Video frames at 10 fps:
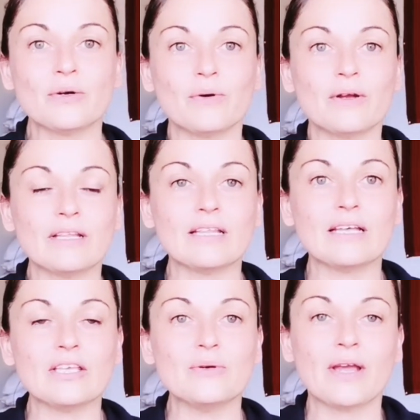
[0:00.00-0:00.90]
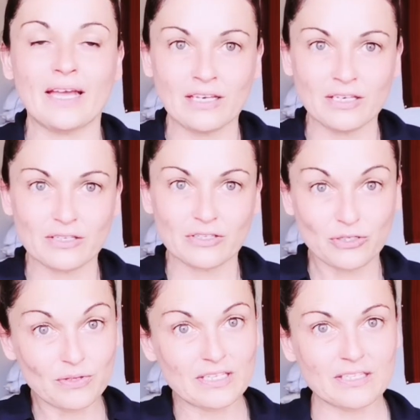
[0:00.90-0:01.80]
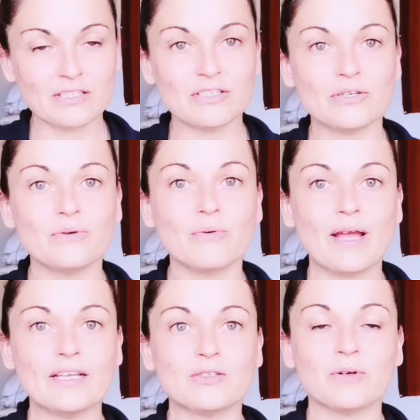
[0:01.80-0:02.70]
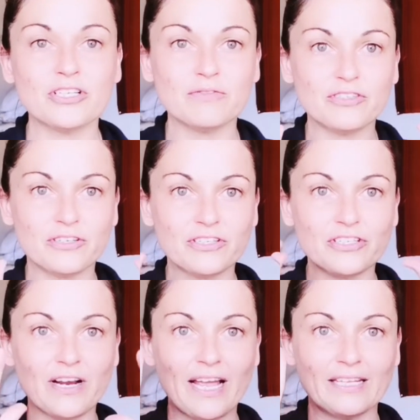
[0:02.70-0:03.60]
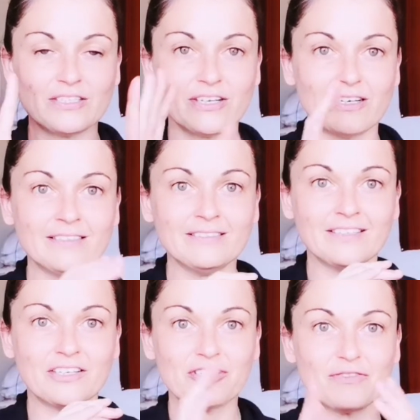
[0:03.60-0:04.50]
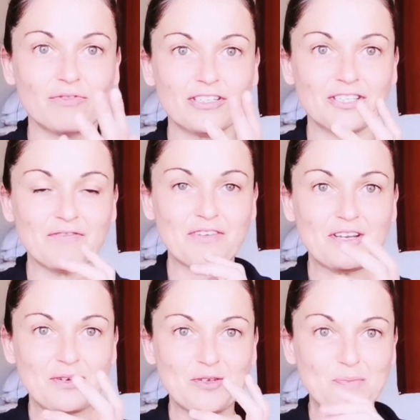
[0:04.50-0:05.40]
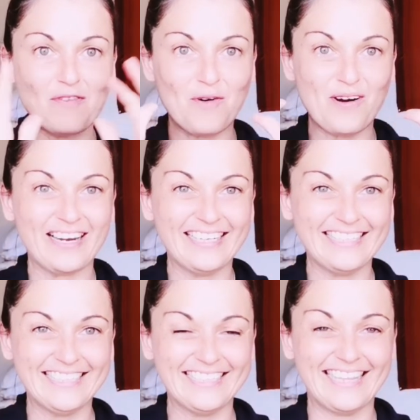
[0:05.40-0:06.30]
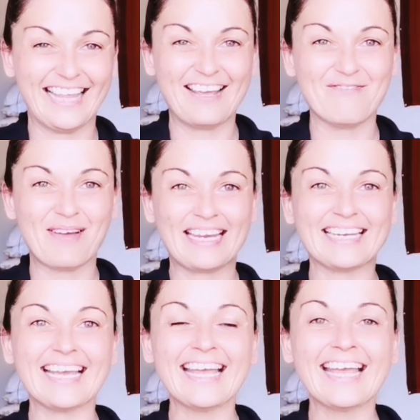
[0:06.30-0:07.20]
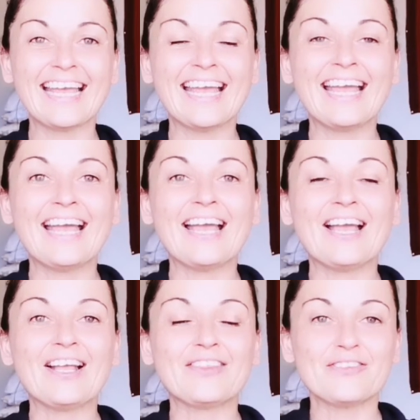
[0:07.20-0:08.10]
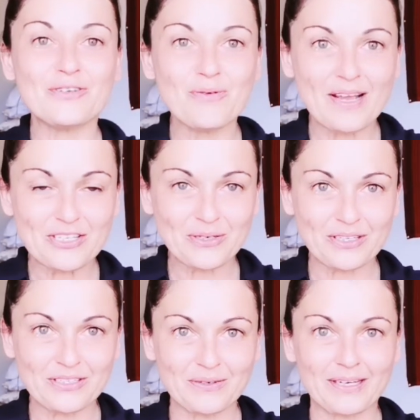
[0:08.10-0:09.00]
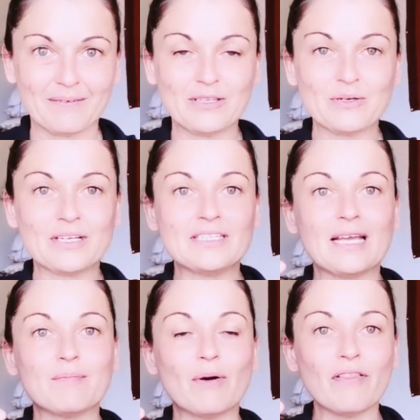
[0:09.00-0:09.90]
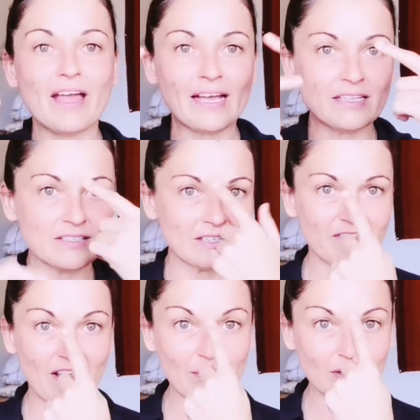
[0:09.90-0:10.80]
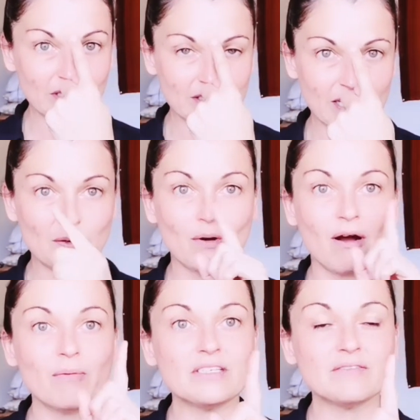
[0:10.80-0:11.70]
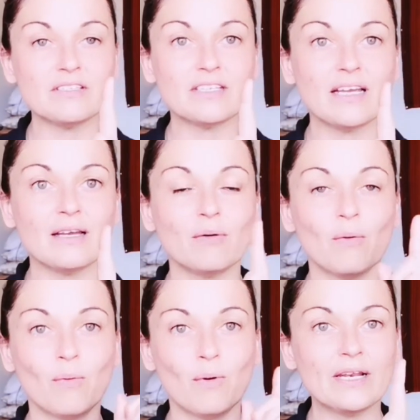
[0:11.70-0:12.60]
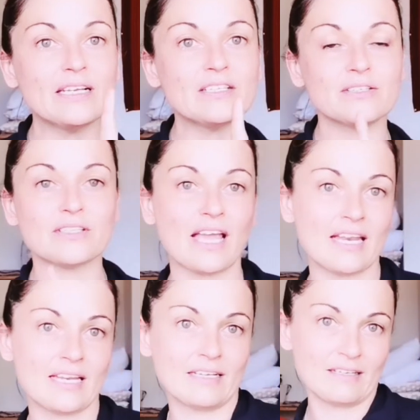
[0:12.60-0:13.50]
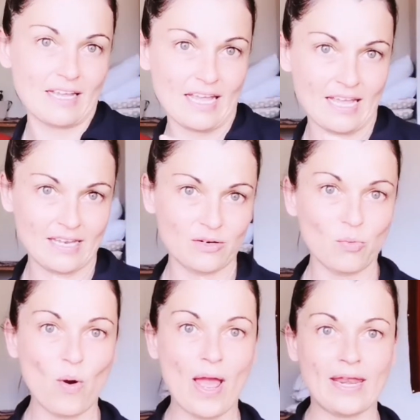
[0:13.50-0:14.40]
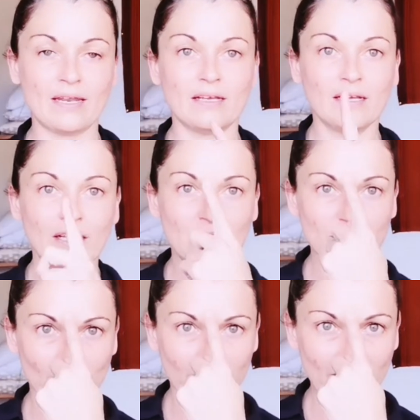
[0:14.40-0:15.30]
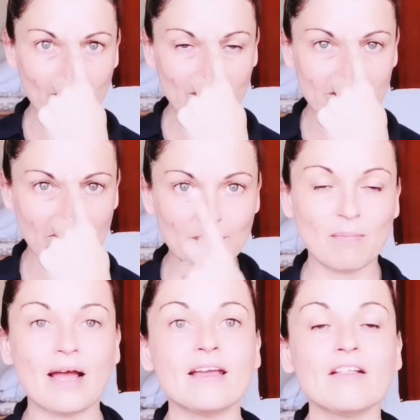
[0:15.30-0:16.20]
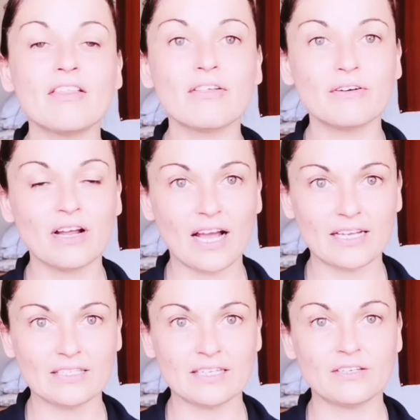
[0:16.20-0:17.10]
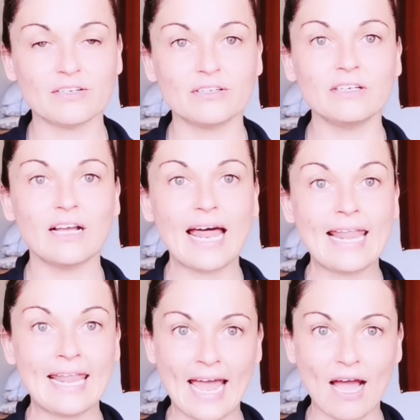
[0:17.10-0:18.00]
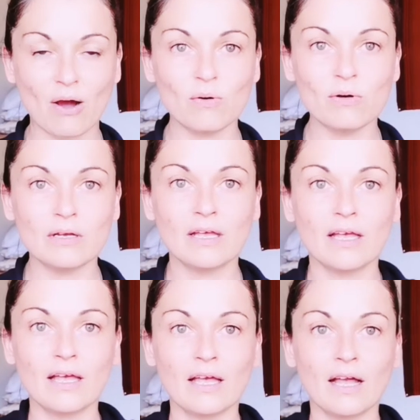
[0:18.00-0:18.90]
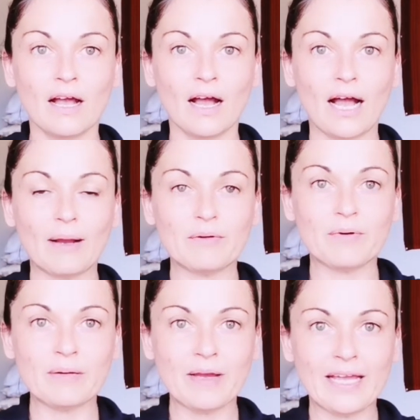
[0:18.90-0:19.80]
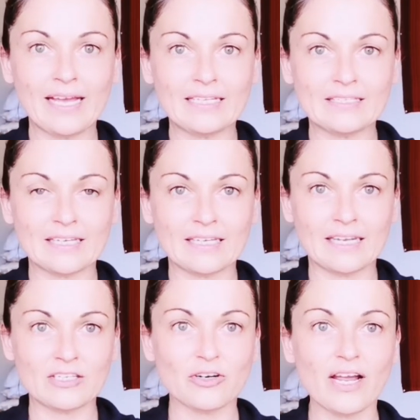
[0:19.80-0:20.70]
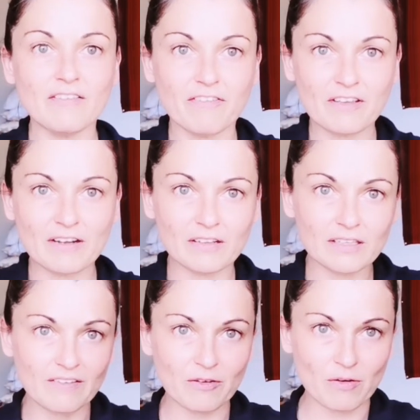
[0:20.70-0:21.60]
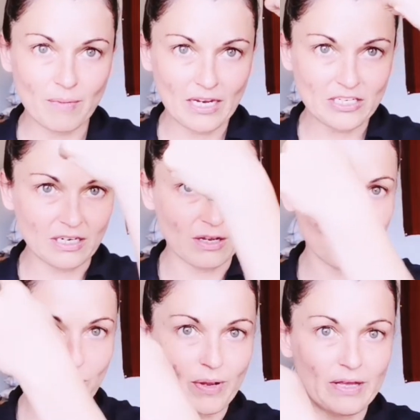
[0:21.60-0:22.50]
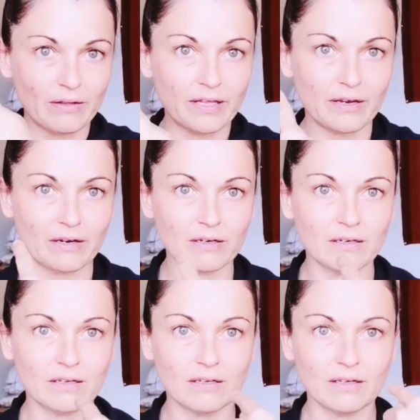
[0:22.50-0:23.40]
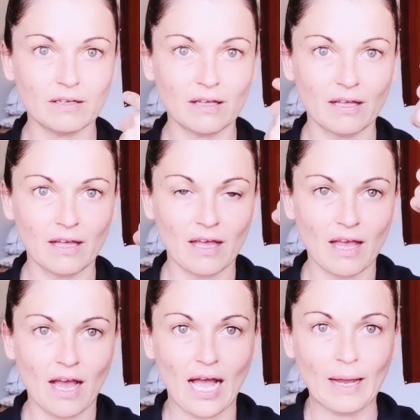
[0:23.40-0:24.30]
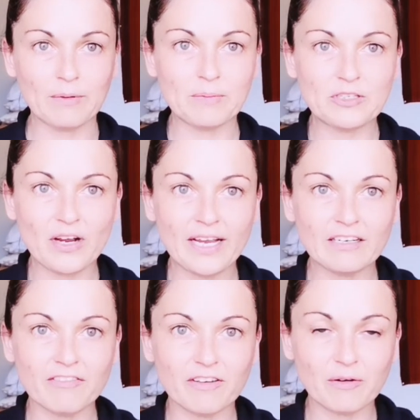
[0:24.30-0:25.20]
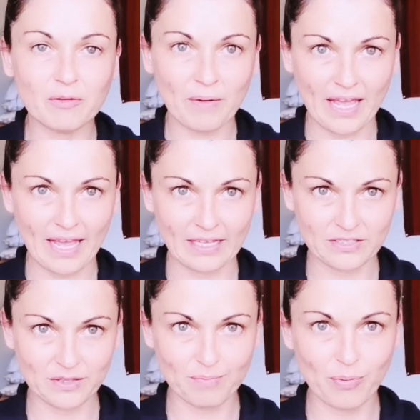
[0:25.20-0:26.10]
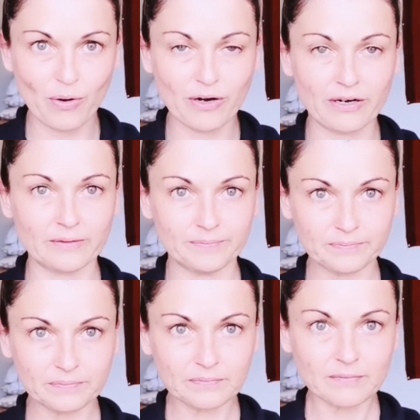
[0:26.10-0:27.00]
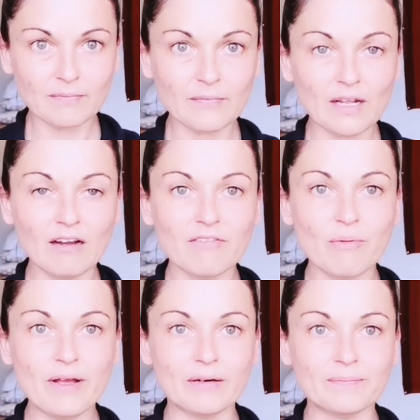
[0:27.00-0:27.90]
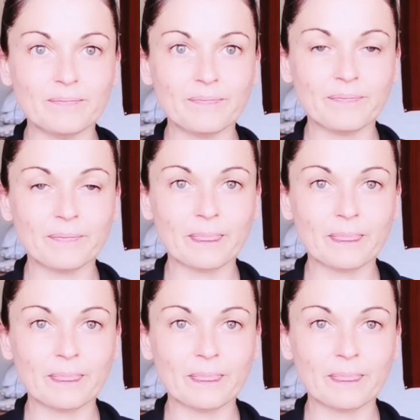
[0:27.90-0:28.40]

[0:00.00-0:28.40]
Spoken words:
So you can do this in 2 ways. Once you've turned your hands on, because you've watched the videos before that I've made, 2 ways you can do it. You can take both hands, and if I were to say, you always have to say what it is you're scanning and when. So if I were to say my third eye center now, I would bring my hands in and try to feel, if you imagine a wheel here, I would be trying to feel with my hands the border of the wheel.